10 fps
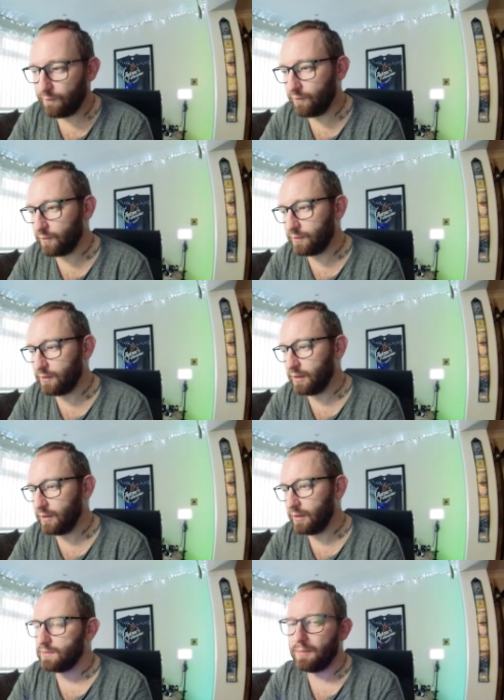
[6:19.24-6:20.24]
for
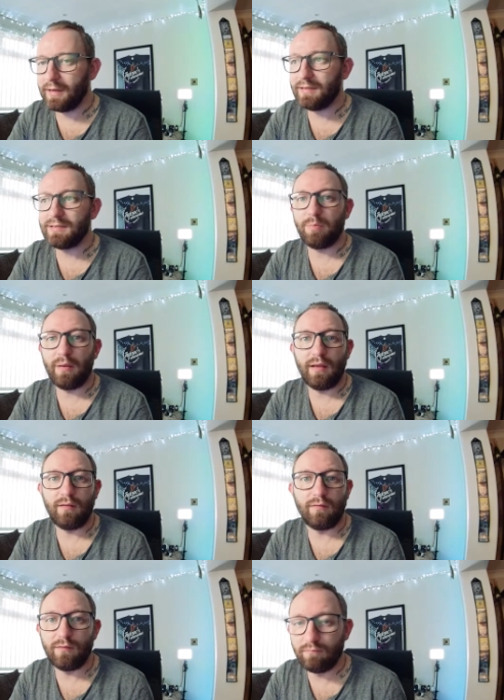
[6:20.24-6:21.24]
today so I can
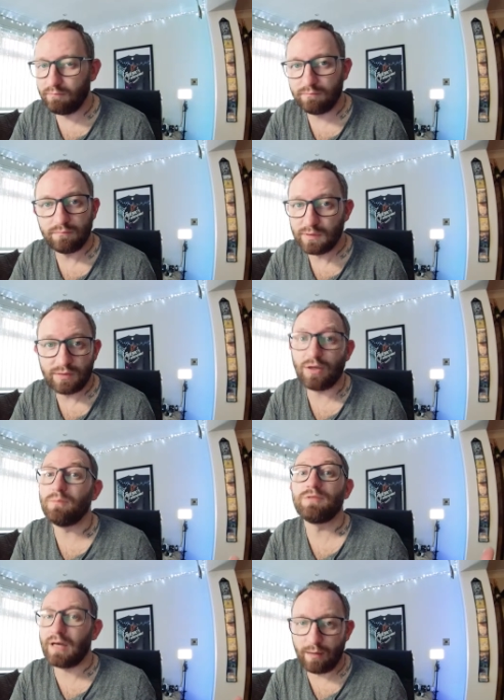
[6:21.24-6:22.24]
spend
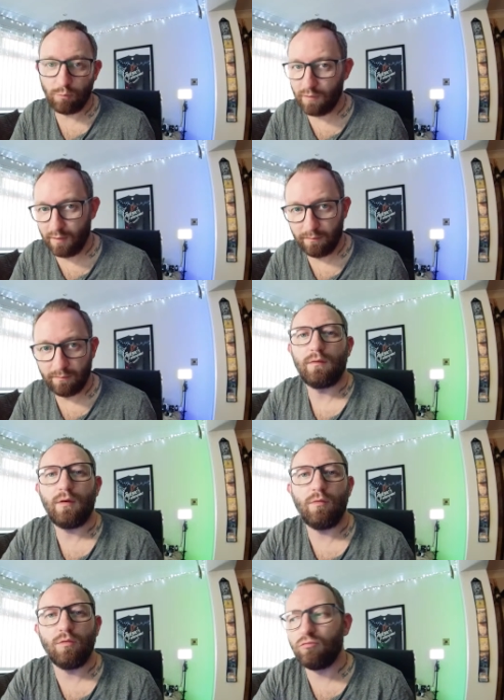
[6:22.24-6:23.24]
some time with him.
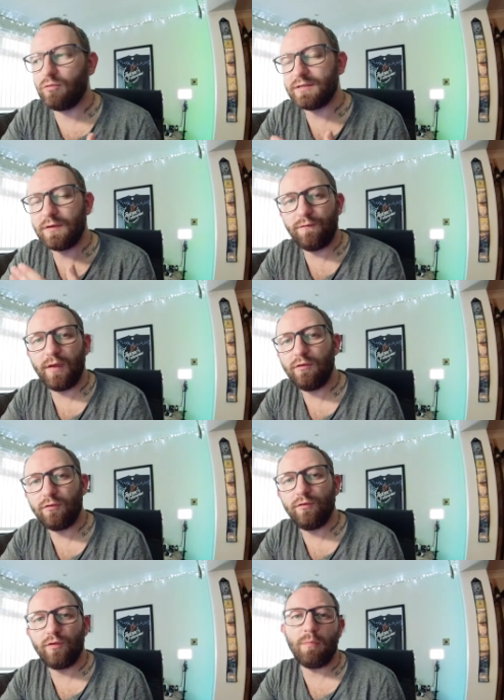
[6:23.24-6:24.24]
Now,
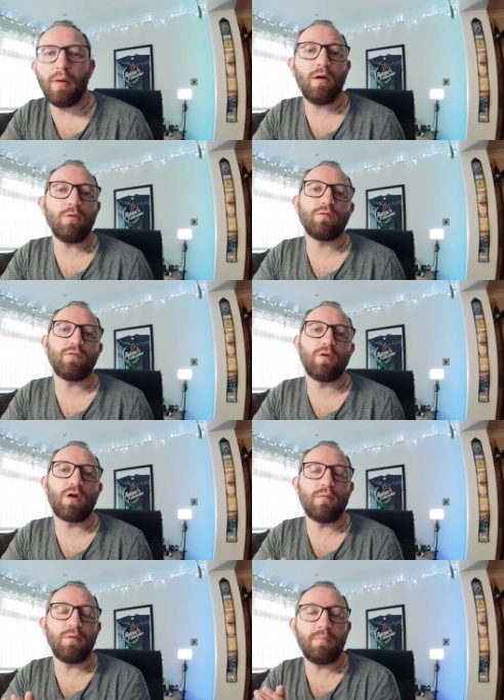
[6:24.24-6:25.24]
reservations about
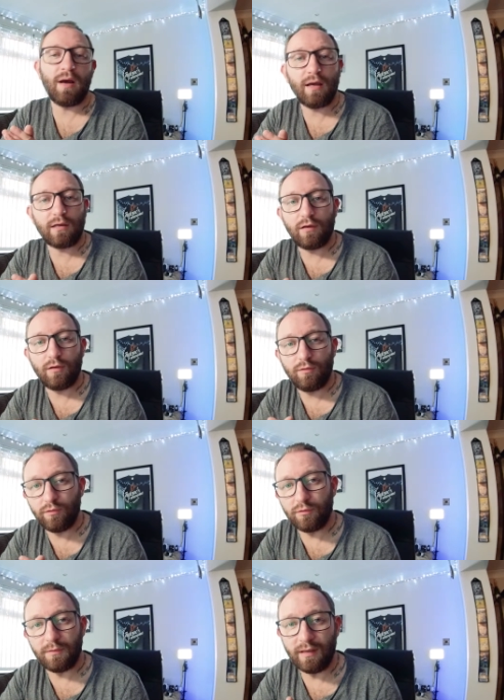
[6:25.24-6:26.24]
coming back
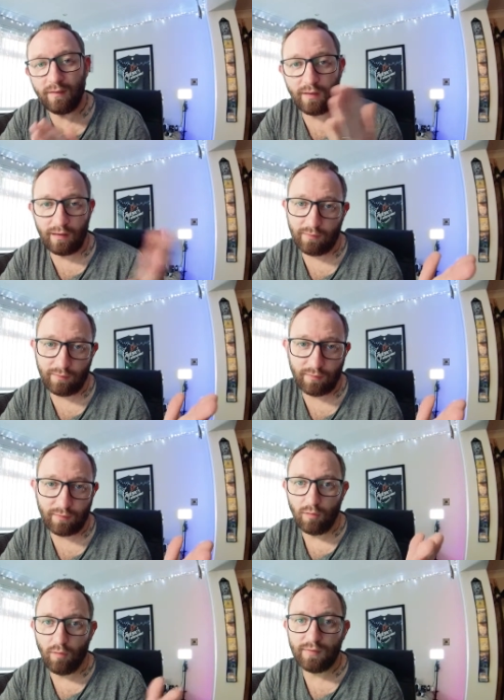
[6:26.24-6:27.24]
to doing
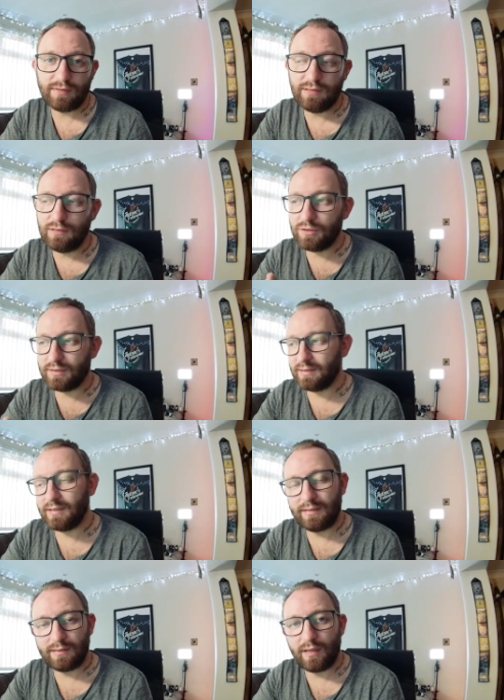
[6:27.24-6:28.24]
this. Obviously, just as
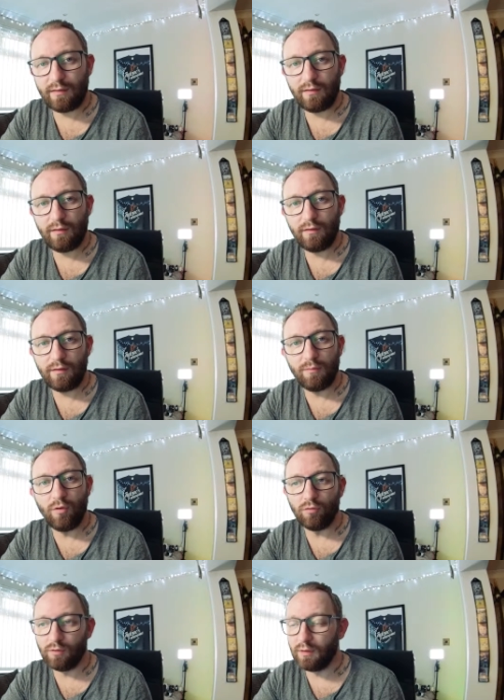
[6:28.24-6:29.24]
I said in the
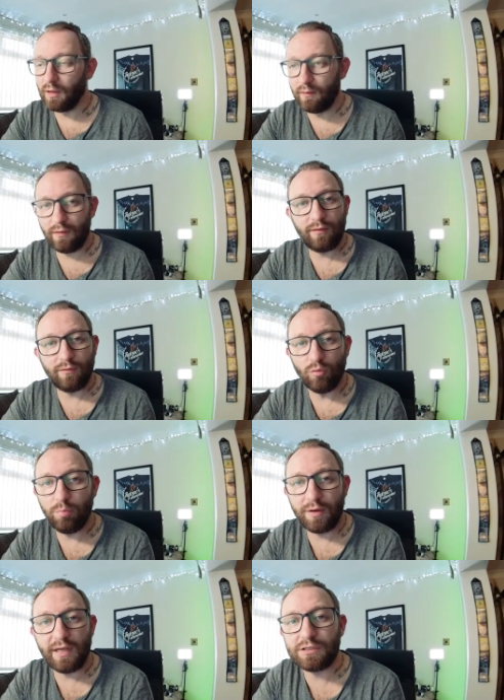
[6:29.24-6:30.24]
morning, there is no
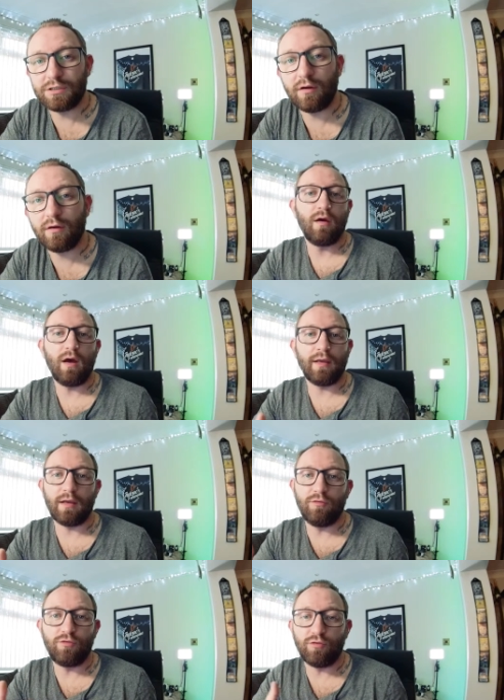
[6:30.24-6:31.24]
pressure. I
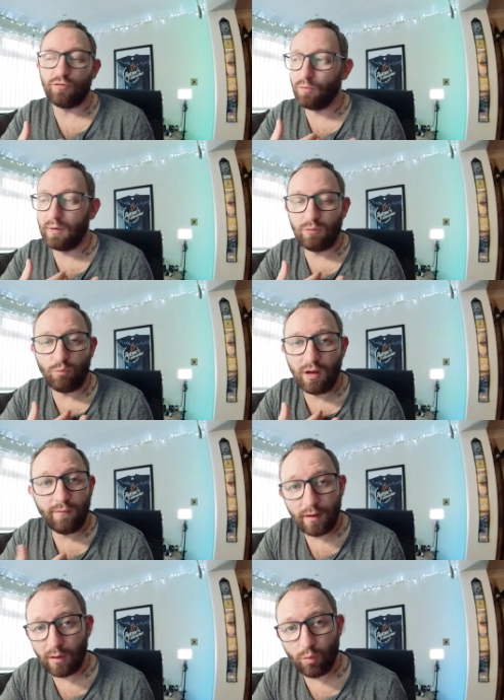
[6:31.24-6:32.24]
can just do it
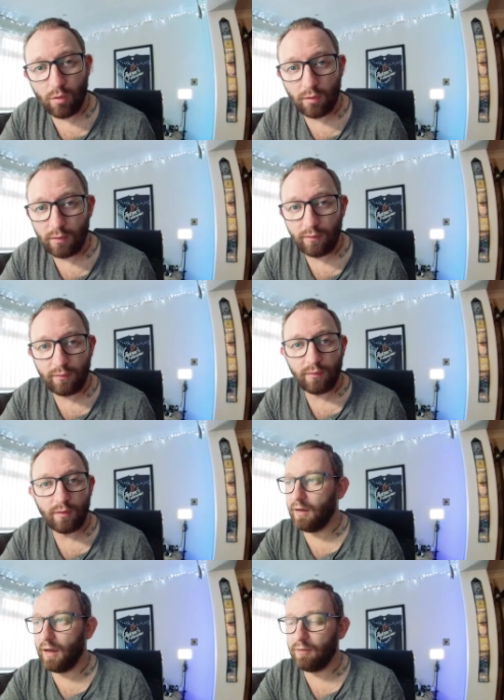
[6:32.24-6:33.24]
whenever I want.
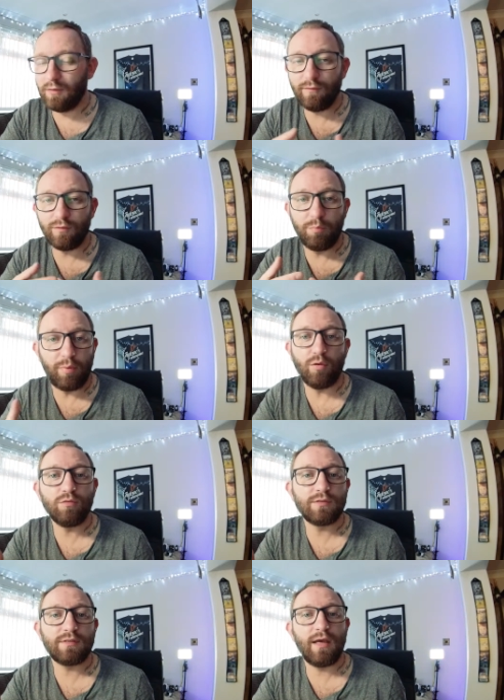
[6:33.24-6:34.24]
I don't have to
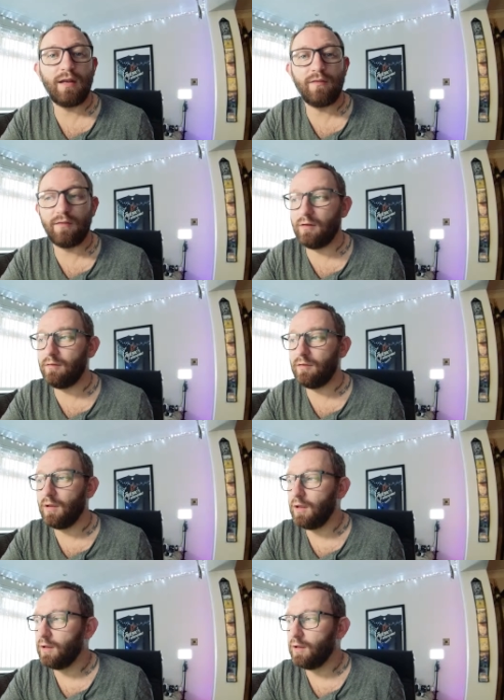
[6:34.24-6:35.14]
post anything,